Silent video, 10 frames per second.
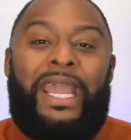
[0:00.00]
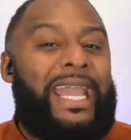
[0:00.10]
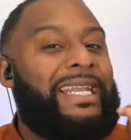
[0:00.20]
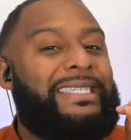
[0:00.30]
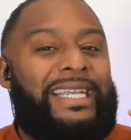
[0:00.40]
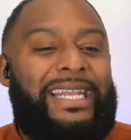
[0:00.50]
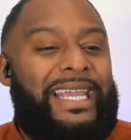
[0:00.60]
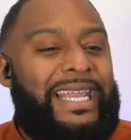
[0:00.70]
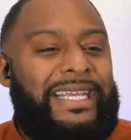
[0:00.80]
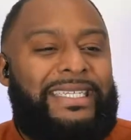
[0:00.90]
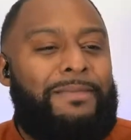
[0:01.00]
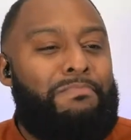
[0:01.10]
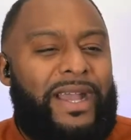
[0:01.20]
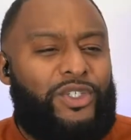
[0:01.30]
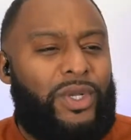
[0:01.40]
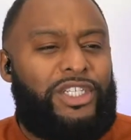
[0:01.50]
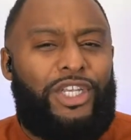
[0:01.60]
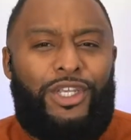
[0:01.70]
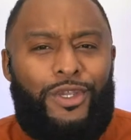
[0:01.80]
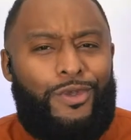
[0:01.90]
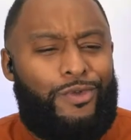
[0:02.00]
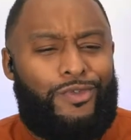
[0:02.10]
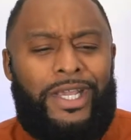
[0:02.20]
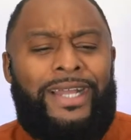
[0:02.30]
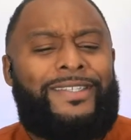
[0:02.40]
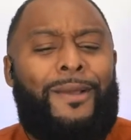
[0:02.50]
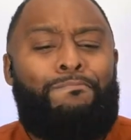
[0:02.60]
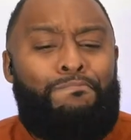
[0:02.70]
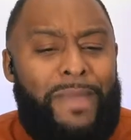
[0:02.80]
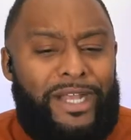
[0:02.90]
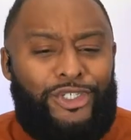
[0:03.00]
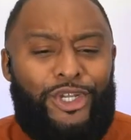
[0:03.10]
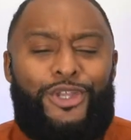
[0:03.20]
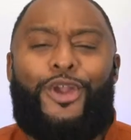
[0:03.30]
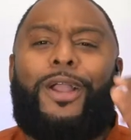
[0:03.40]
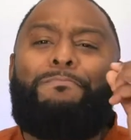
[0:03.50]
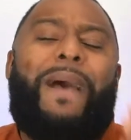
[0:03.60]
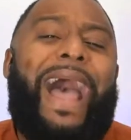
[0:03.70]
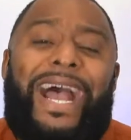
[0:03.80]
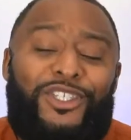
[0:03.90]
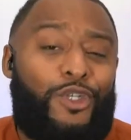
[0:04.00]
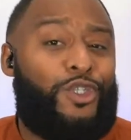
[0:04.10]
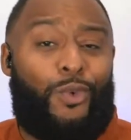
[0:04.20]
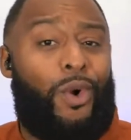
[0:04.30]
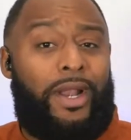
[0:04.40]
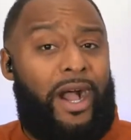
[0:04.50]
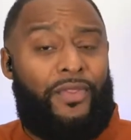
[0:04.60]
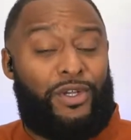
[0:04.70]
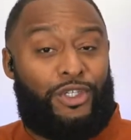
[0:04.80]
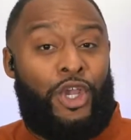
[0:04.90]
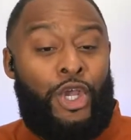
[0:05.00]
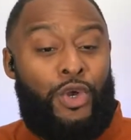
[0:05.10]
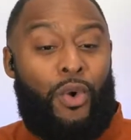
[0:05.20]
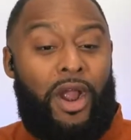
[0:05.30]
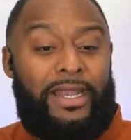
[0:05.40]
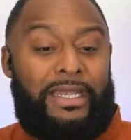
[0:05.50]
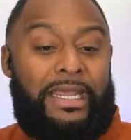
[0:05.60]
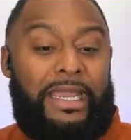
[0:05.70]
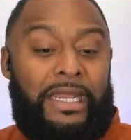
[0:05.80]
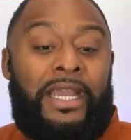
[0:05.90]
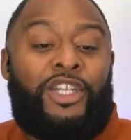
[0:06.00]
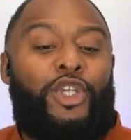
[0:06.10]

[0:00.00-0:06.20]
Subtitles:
It is an easy metric to use to measure your compassion toward others who are in need,